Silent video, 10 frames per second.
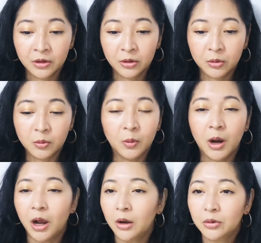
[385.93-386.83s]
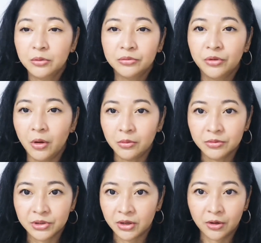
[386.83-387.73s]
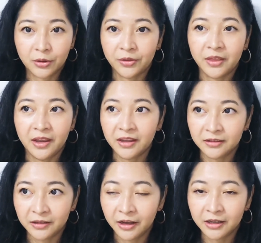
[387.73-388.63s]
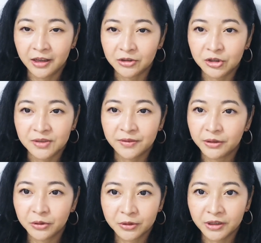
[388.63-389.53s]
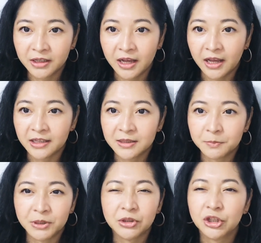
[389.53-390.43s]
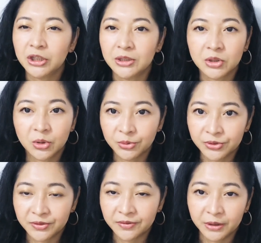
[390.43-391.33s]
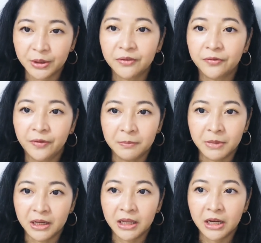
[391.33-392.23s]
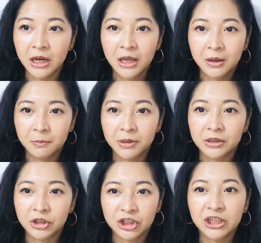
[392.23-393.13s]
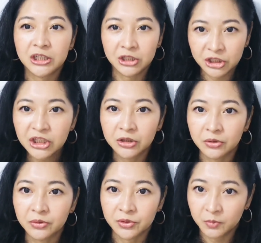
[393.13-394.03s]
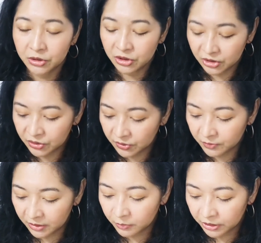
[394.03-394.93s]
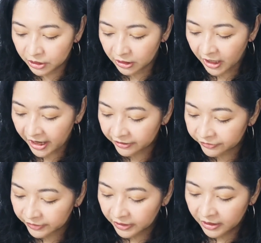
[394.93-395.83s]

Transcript: who knows her thing, like, and she's very organized, but she is also very feminine, but she knows what she's doing with her life.